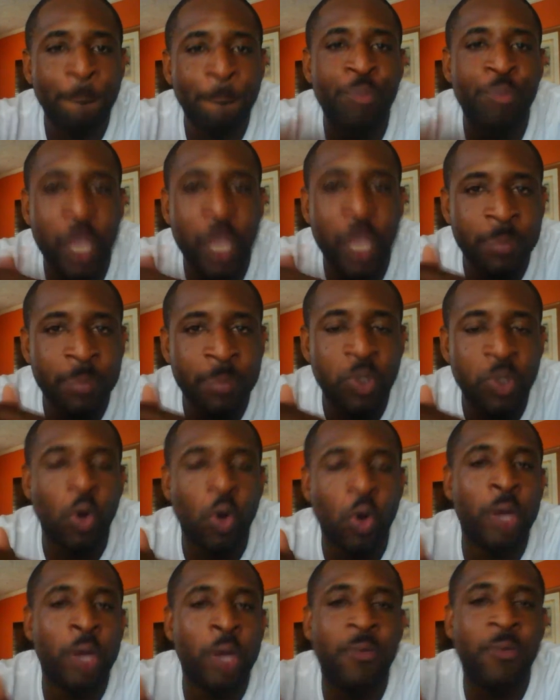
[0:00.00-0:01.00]
tips
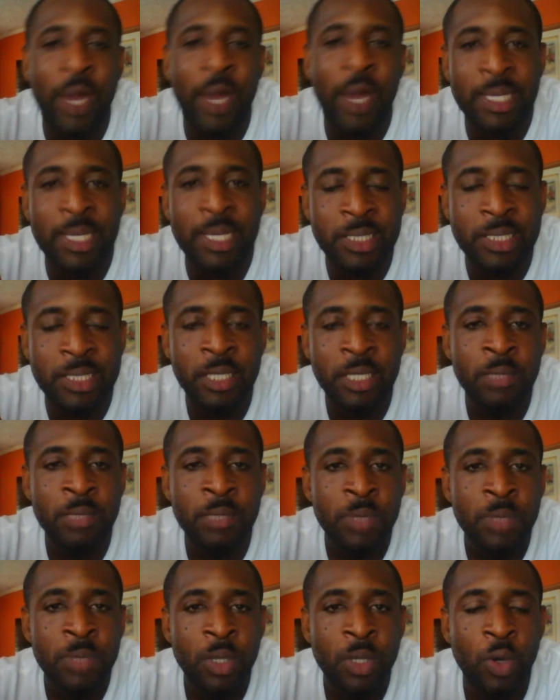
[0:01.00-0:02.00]
or advice
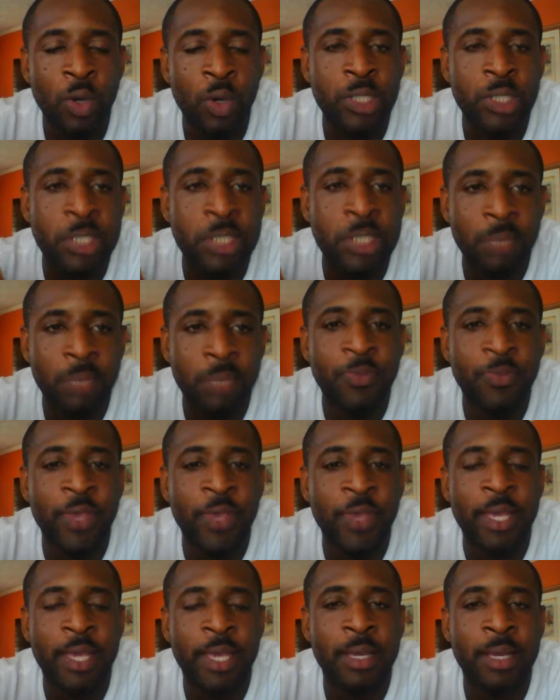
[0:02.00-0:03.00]
on
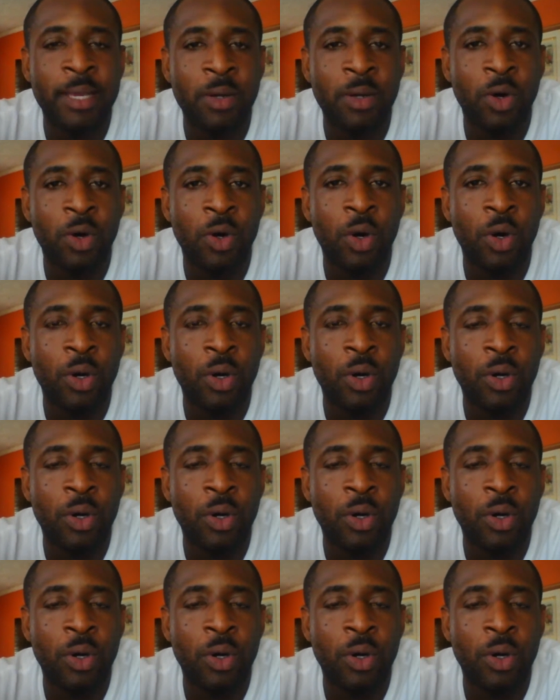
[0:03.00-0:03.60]
something or,